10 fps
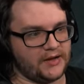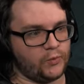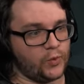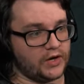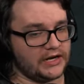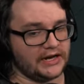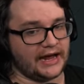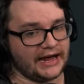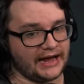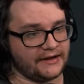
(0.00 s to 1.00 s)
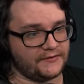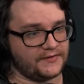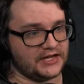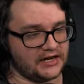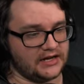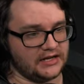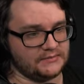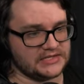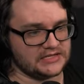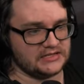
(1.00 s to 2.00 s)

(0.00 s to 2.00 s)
one and a half times.